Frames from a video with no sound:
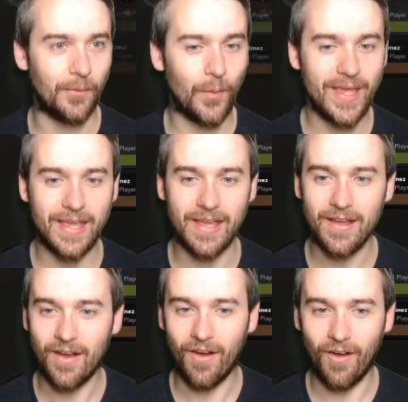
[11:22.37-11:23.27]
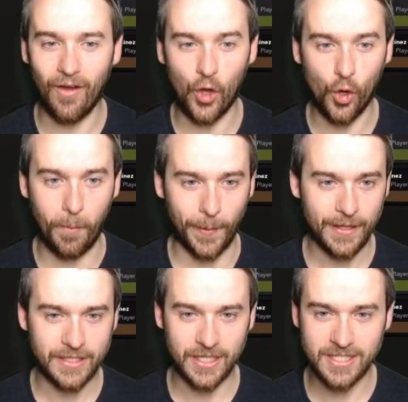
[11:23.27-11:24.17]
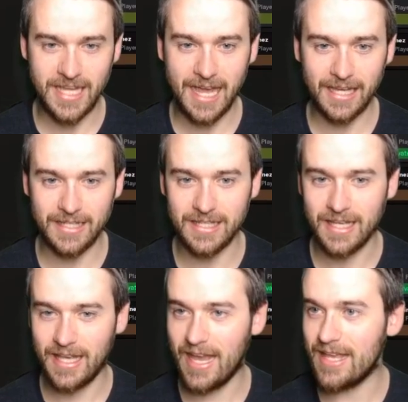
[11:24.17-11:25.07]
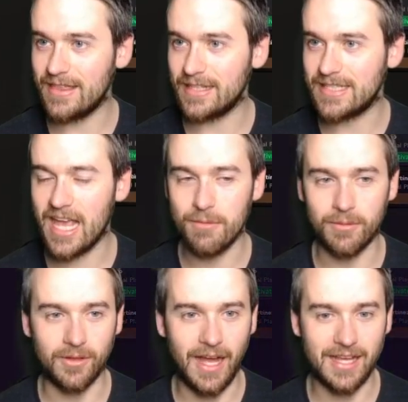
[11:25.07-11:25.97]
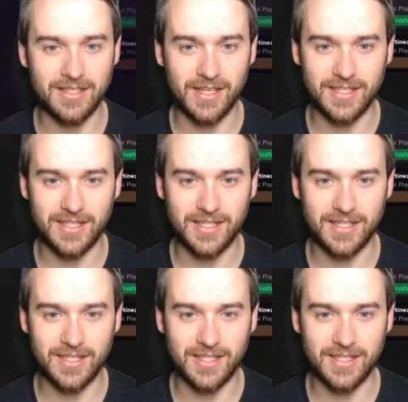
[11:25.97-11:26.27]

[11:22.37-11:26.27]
we are up to second in the table as it